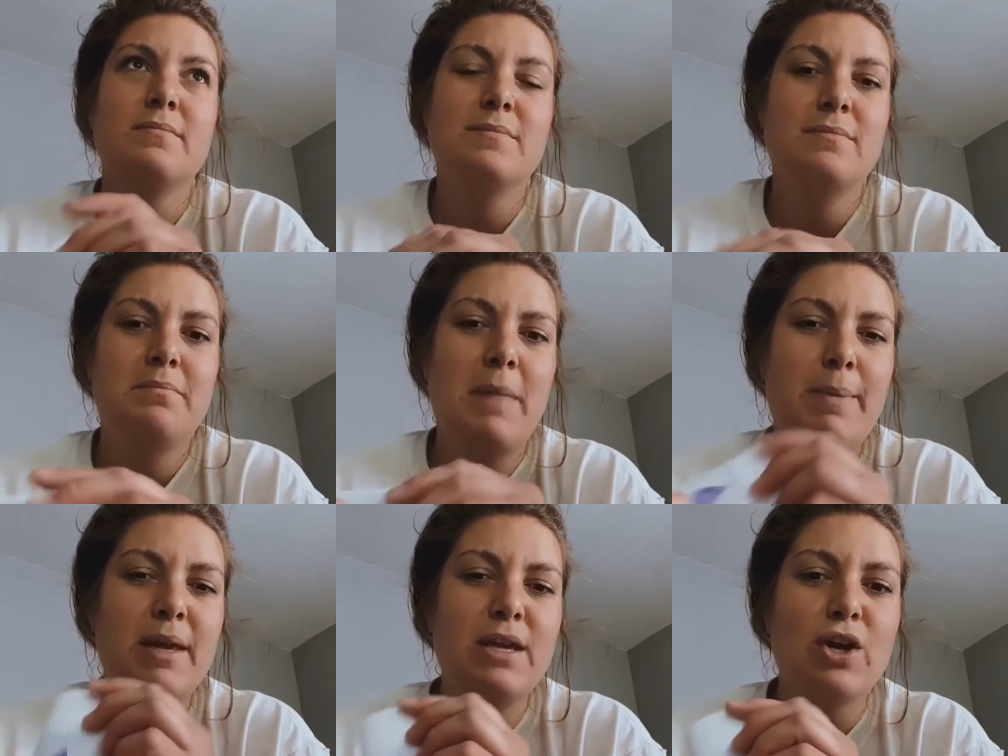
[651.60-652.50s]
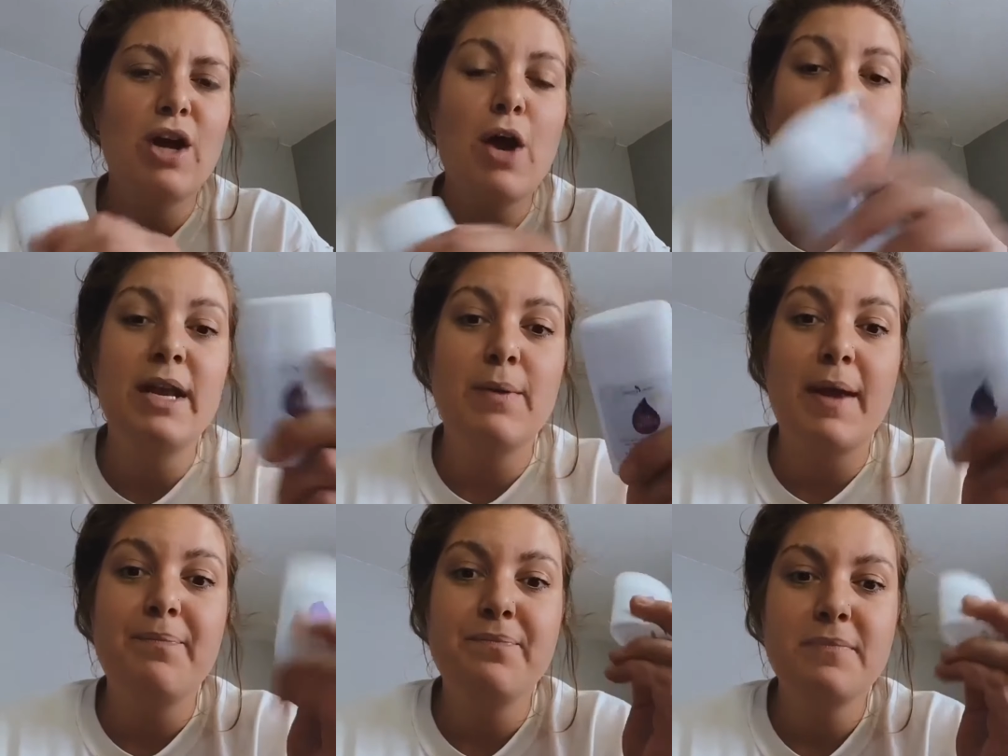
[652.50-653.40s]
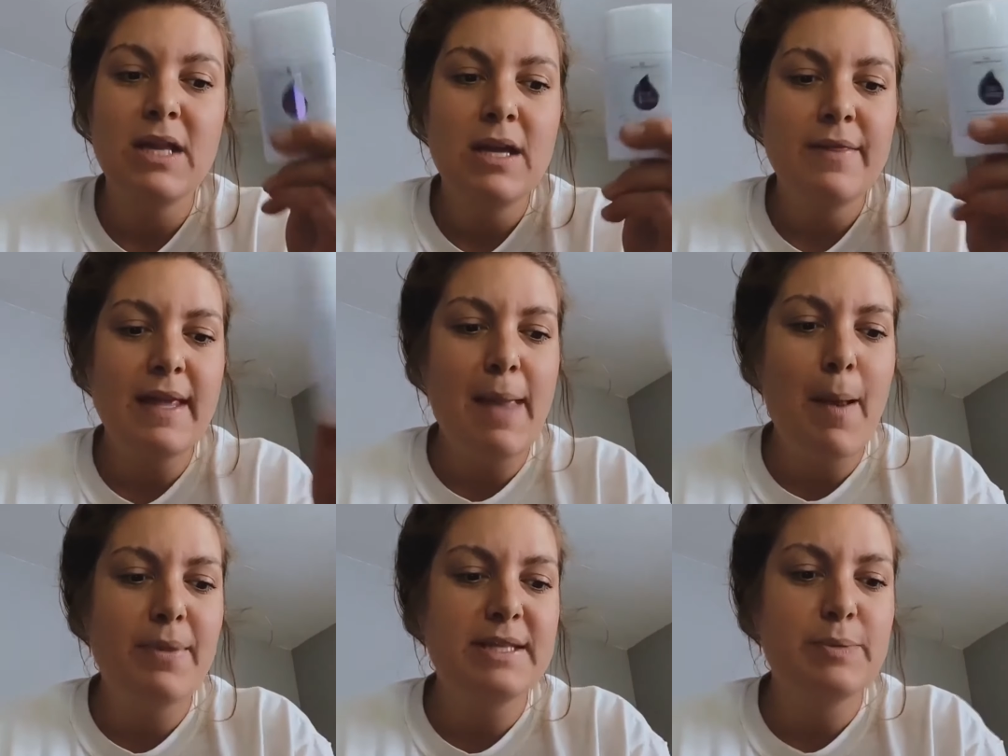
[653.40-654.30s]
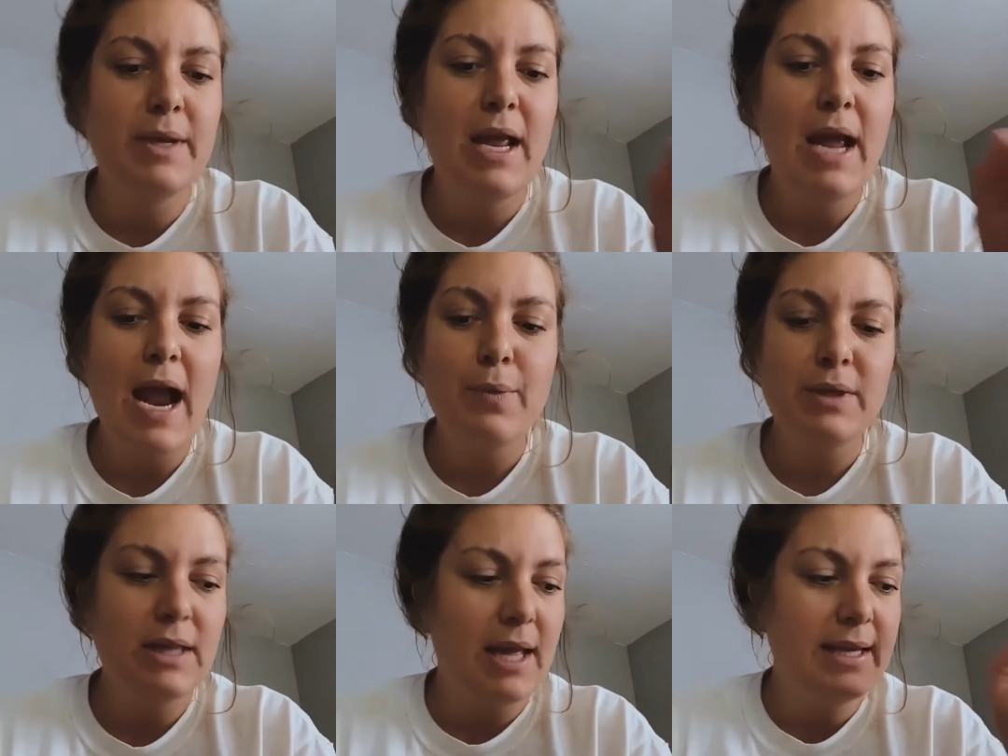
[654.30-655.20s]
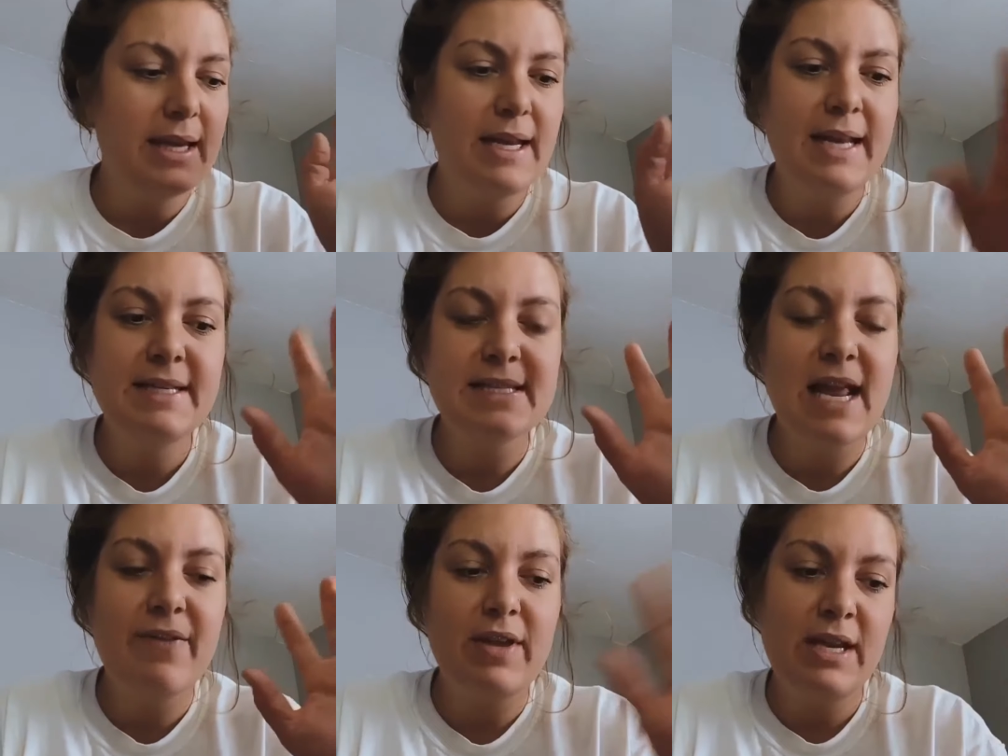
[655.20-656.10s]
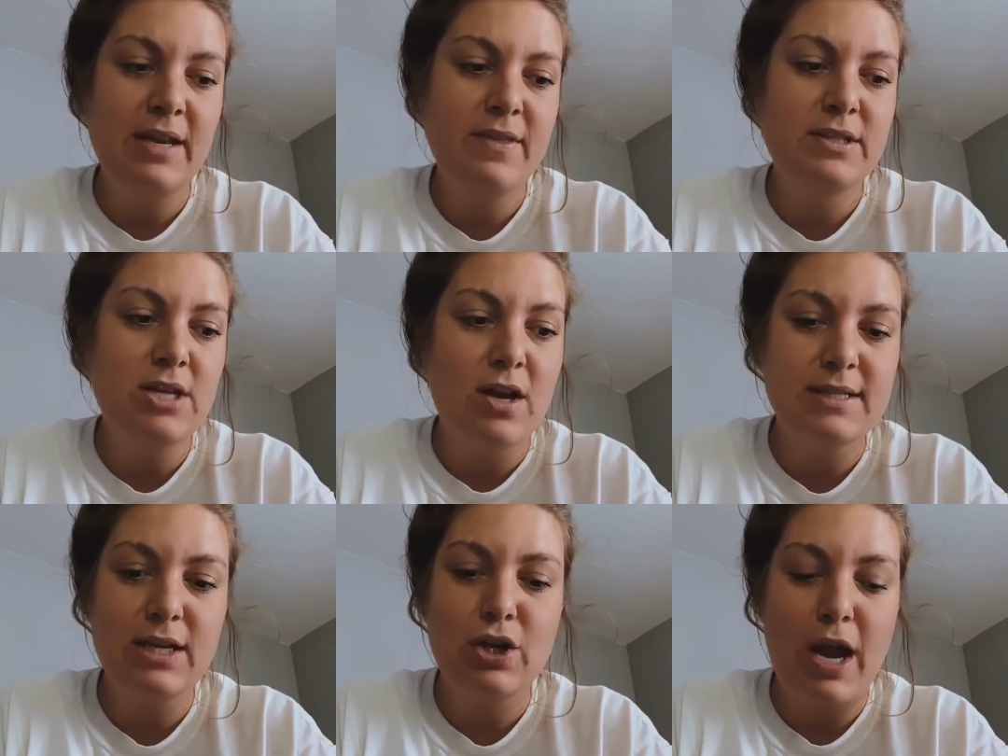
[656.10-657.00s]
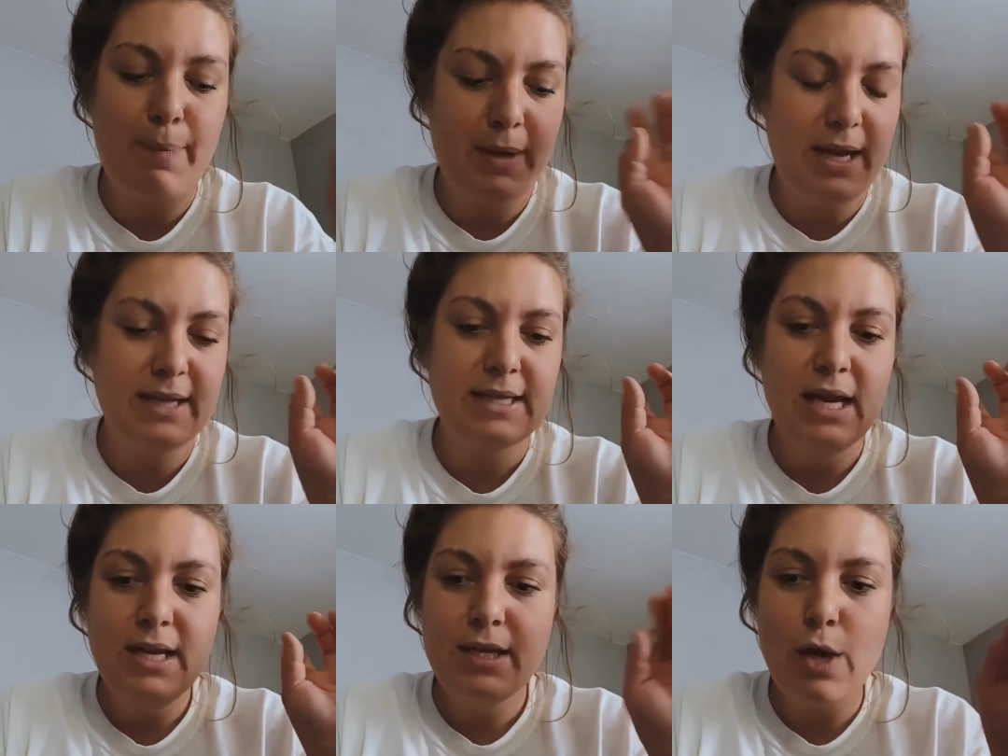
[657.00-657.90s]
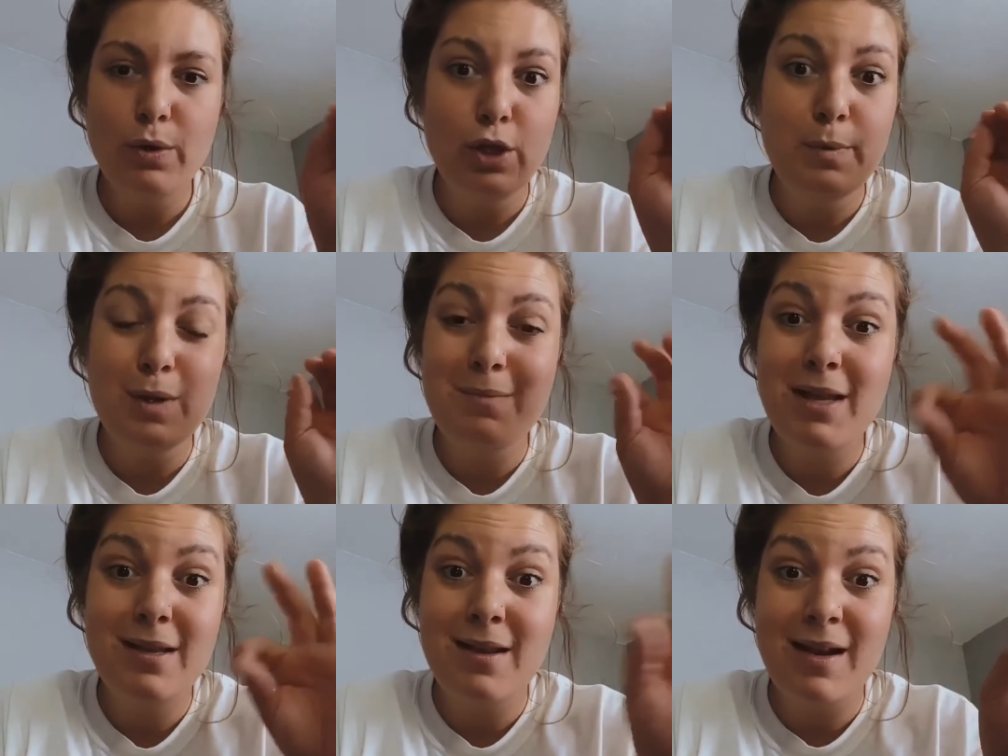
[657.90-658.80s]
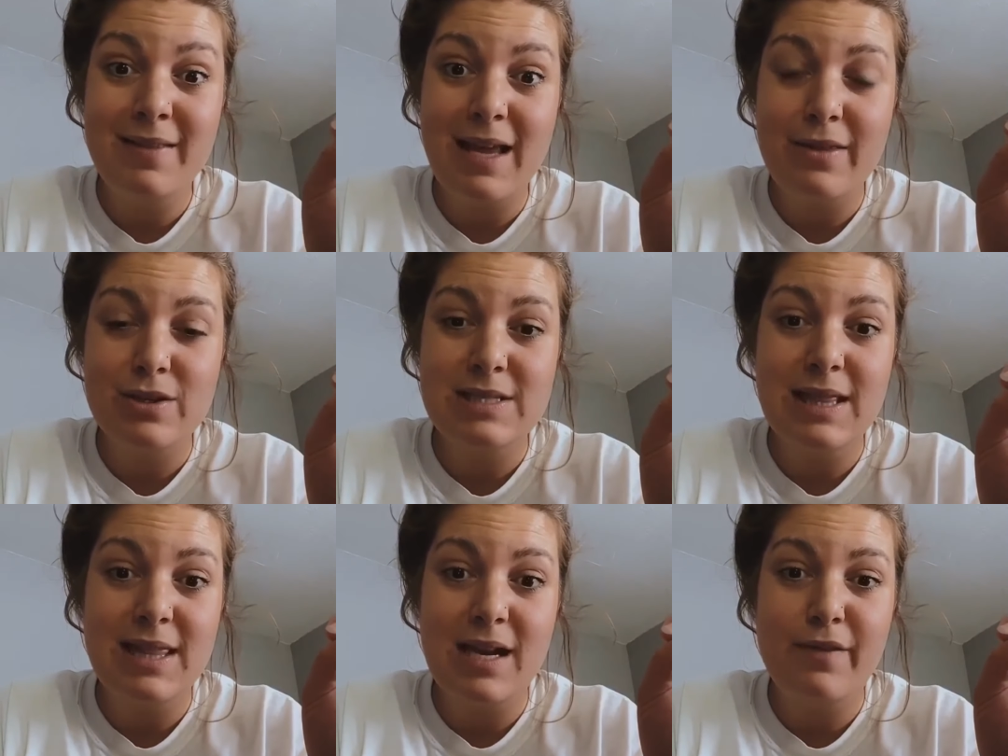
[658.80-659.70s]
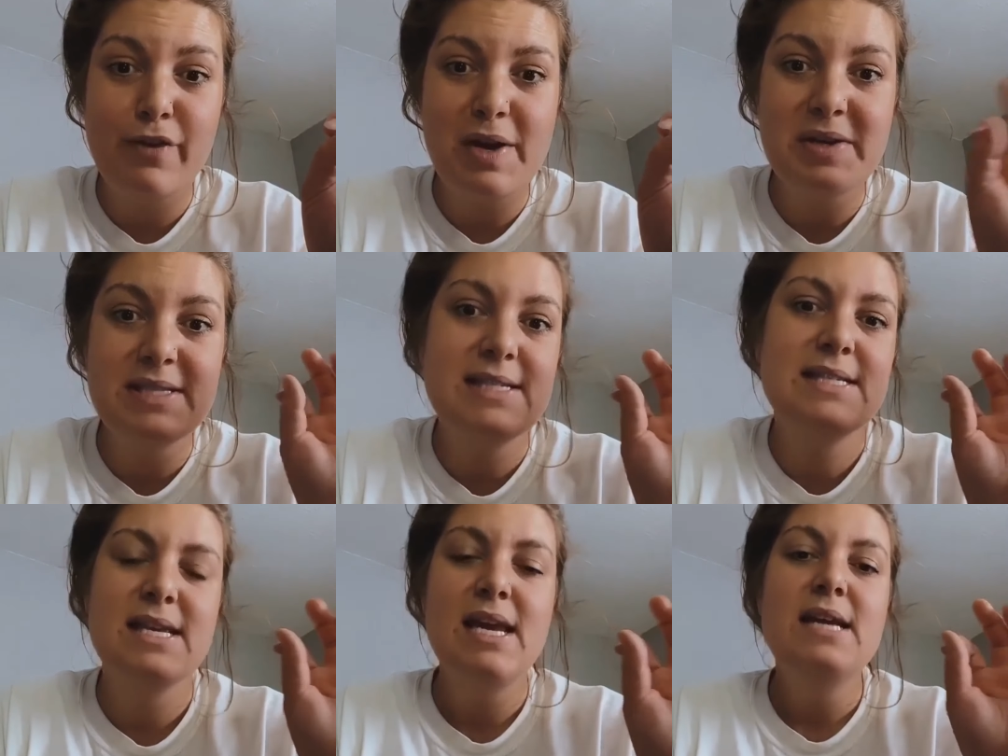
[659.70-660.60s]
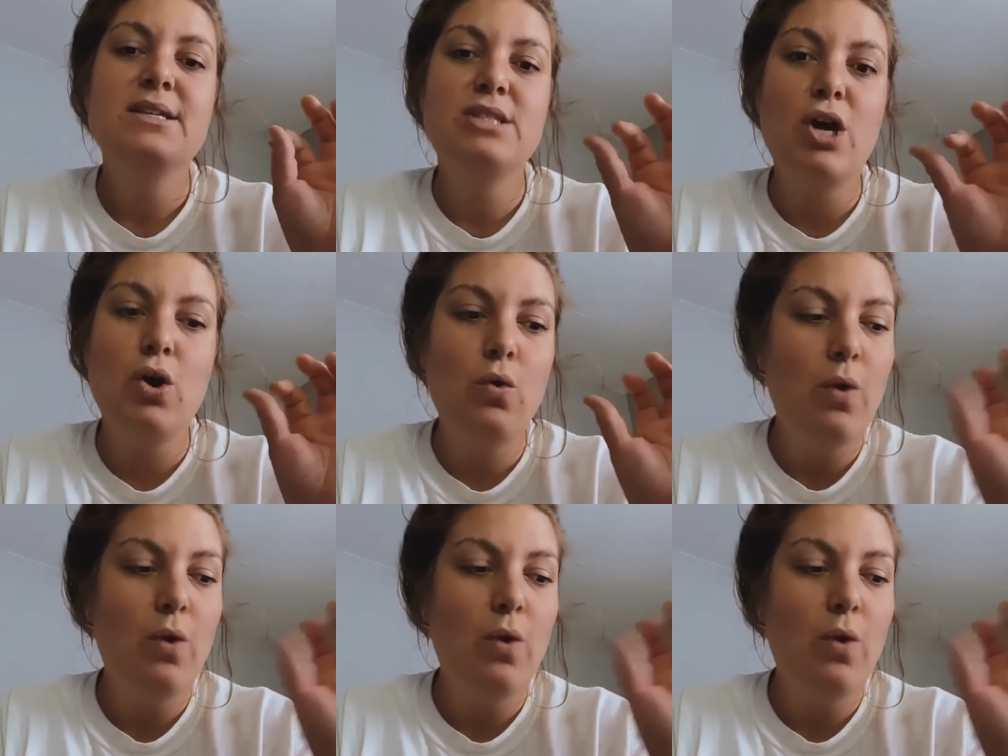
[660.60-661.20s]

maybe a year ago. Anyway, they came out with this one. I really like it. It doesn't have any of the toxic crap in it. No aluminum, none of the other synthetic fragrances. So I